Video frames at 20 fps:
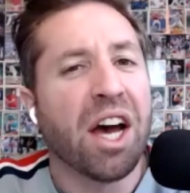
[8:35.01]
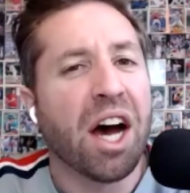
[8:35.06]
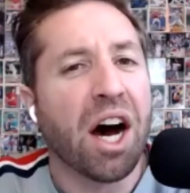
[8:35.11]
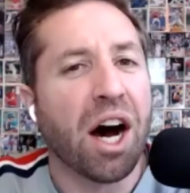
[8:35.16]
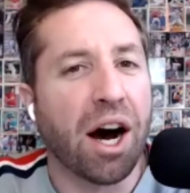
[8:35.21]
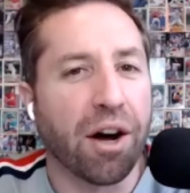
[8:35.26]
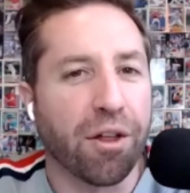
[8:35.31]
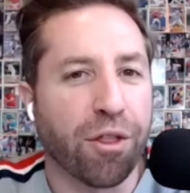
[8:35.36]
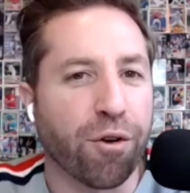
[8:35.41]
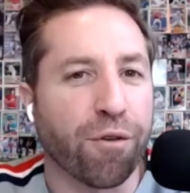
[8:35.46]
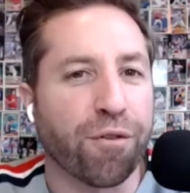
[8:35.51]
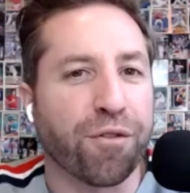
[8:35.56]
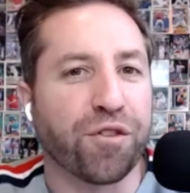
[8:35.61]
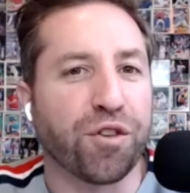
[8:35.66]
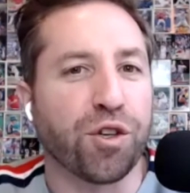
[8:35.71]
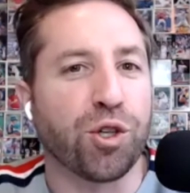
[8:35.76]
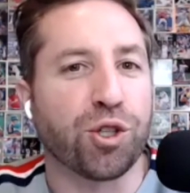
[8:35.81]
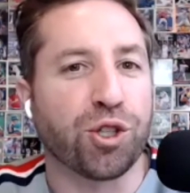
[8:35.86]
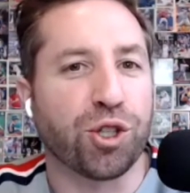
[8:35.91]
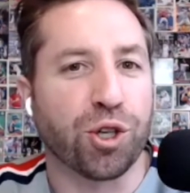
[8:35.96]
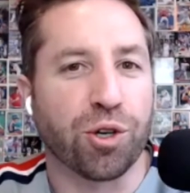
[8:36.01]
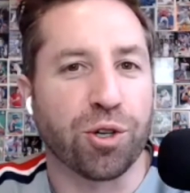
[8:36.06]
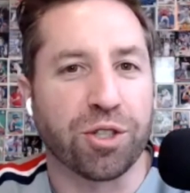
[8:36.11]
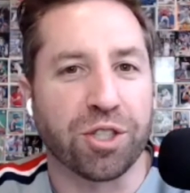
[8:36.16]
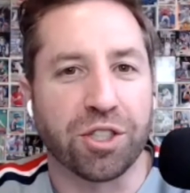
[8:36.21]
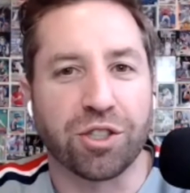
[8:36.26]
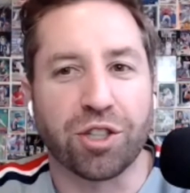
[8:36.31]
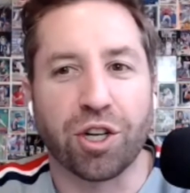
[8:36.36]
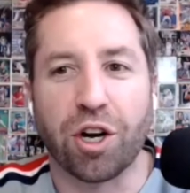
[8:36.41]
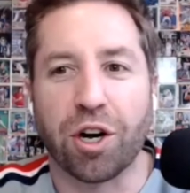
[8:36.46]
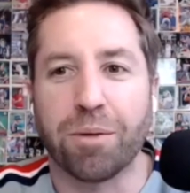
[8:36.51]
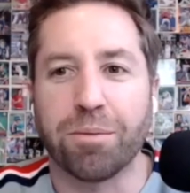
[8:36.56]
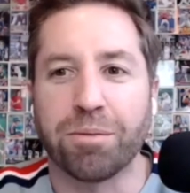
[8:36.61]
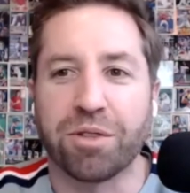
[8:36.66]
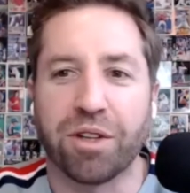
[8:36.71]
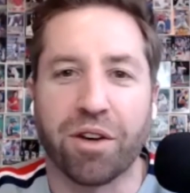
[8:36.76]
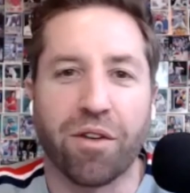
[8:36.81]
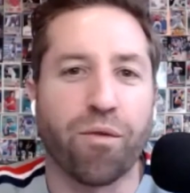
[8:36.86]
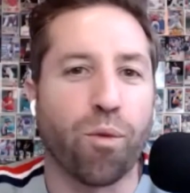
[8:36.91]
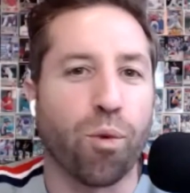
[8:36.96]
other futures in terms
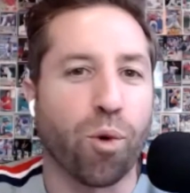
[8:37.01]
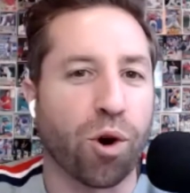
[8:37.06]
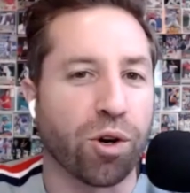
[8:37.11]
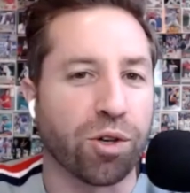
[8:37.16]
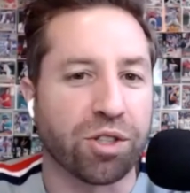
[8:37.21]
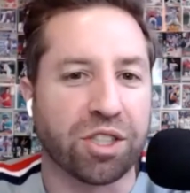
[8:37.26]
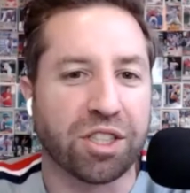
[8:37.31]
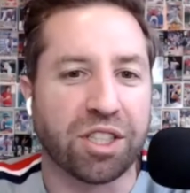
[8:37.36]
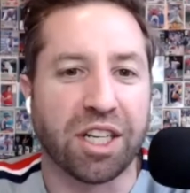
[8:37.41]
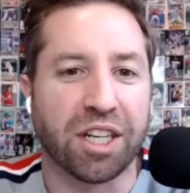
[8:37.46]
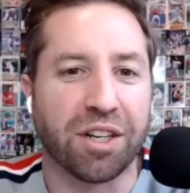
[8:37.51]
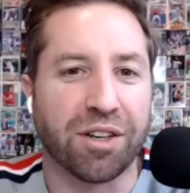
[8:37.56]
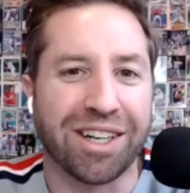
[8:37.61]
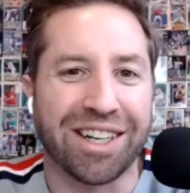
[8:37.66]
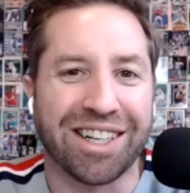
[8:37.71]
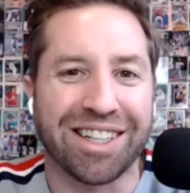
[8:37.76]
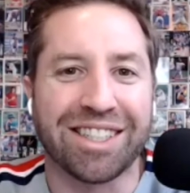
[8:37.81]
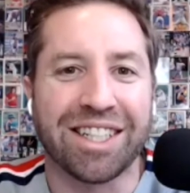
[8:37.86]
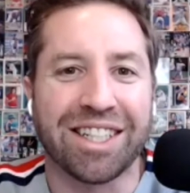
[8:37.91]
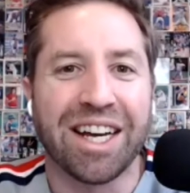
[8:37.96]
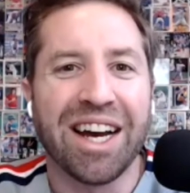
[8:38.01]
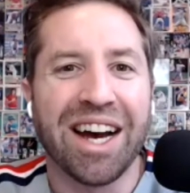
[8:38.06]
of World Series.